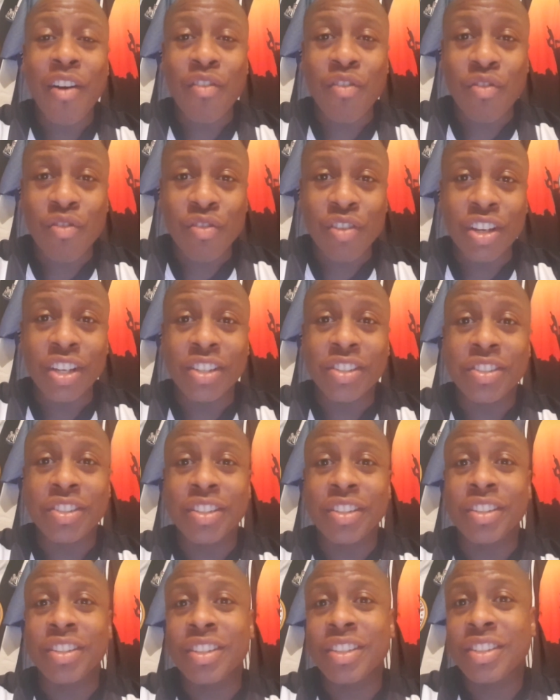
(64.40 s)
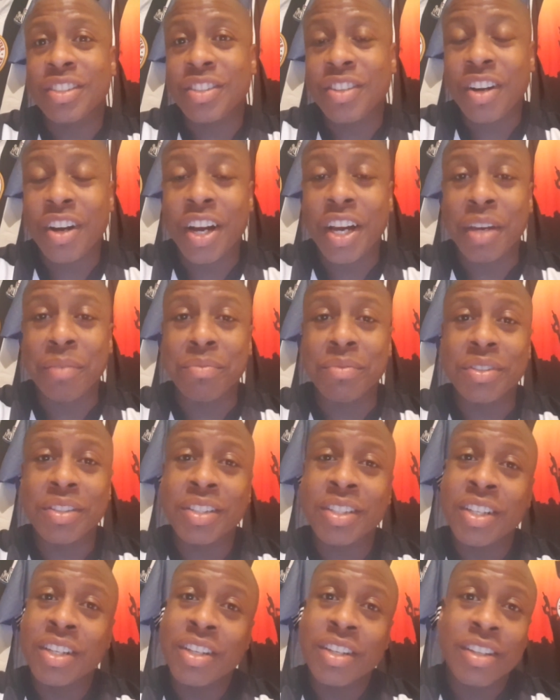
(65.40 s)
recent
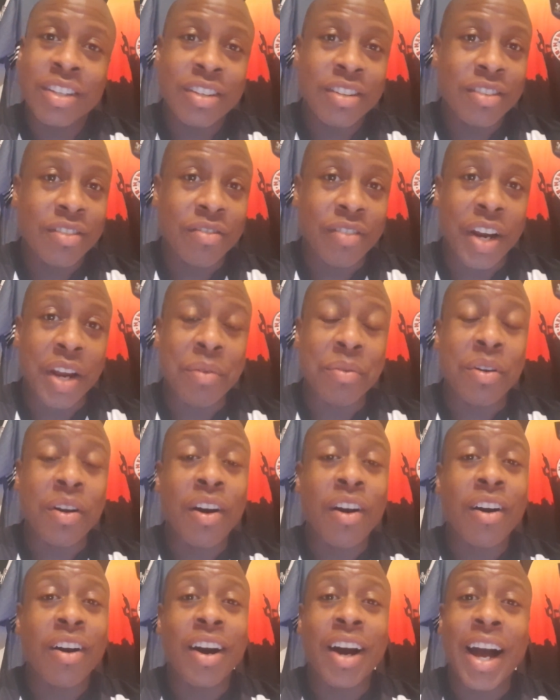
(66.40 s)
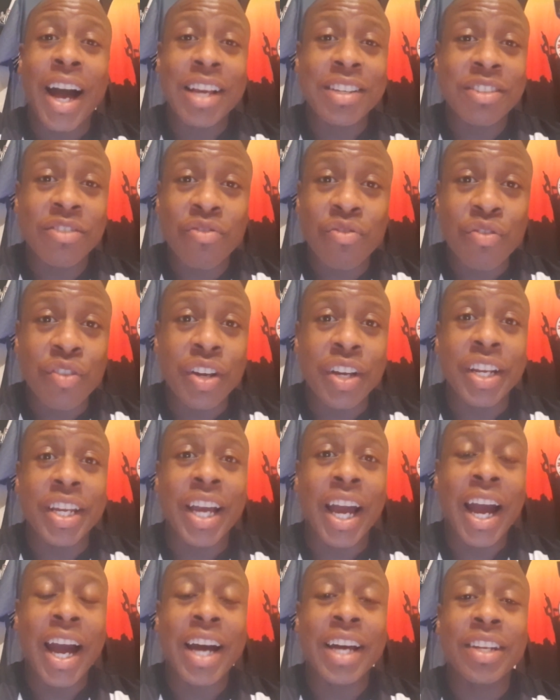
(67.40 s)
times, Graham Carr hasn't really
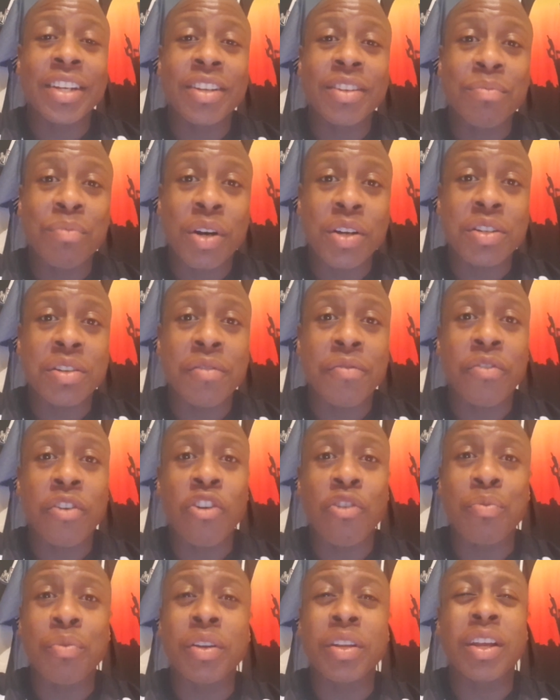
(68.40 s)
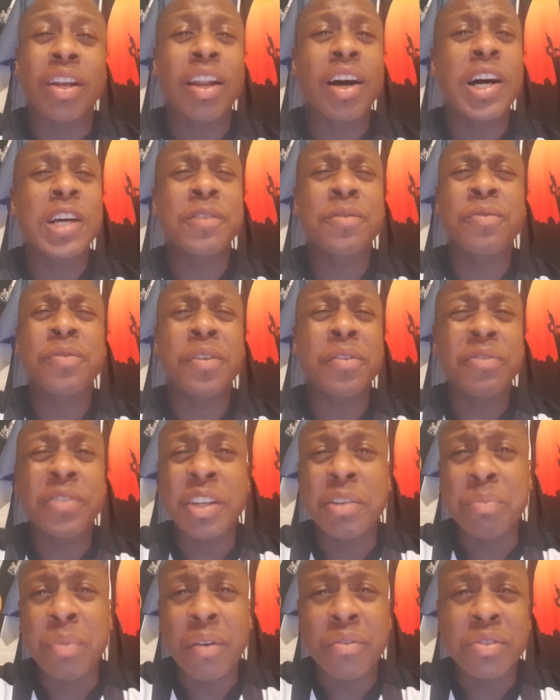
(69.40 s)
had much involvement. The last
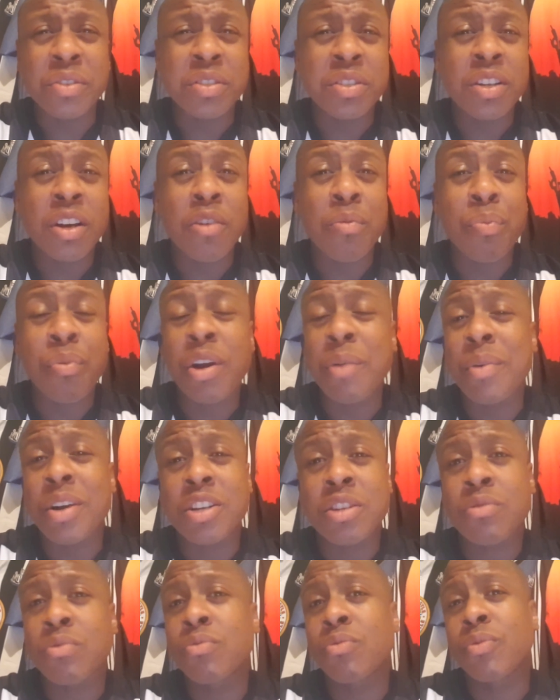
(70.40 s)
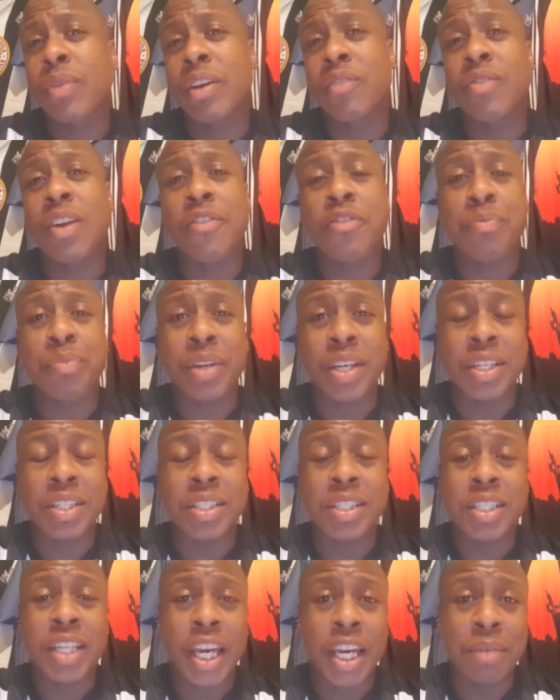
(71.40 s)
15 months or so, pretty much when Rafa
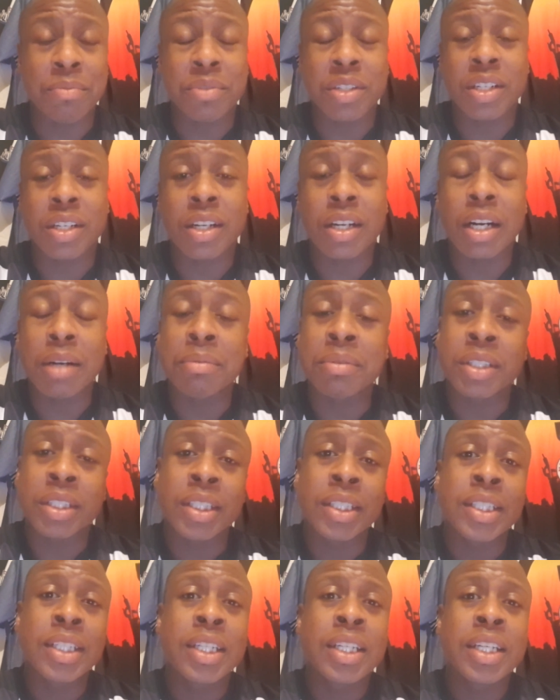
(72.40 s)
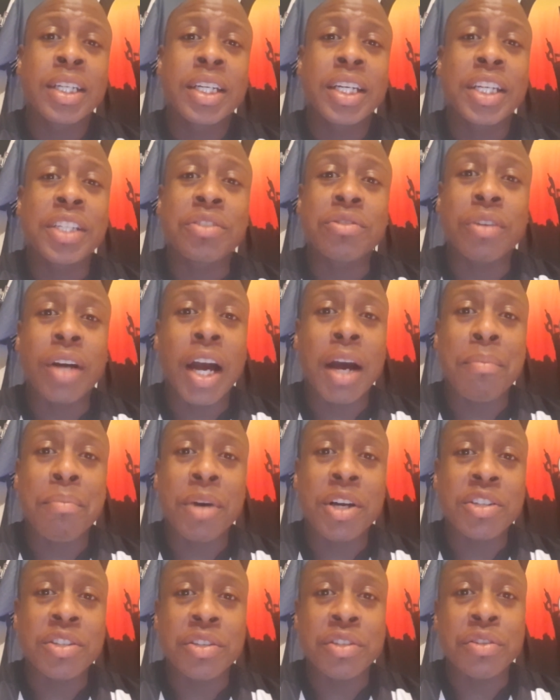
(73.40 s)
Benitez came to the club, he's not had
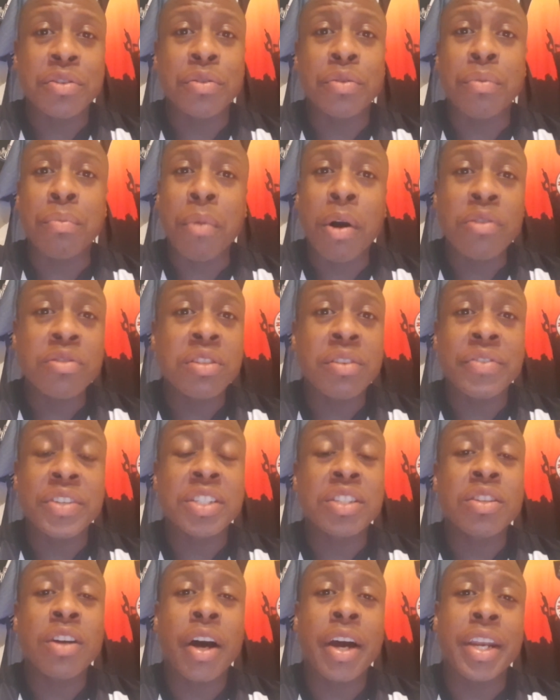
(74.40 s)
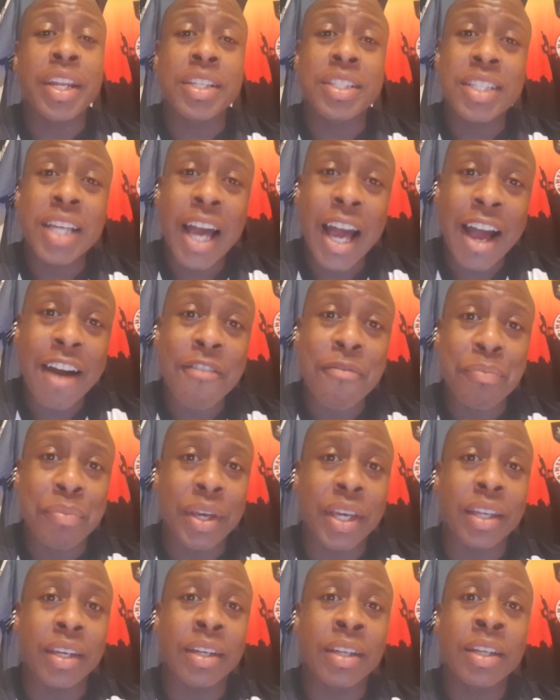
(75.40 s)
much to do. Most of his signings have
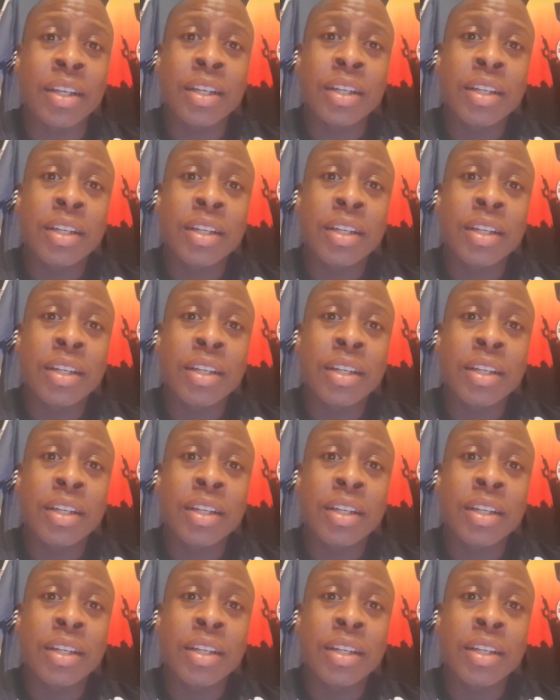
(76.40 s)
been,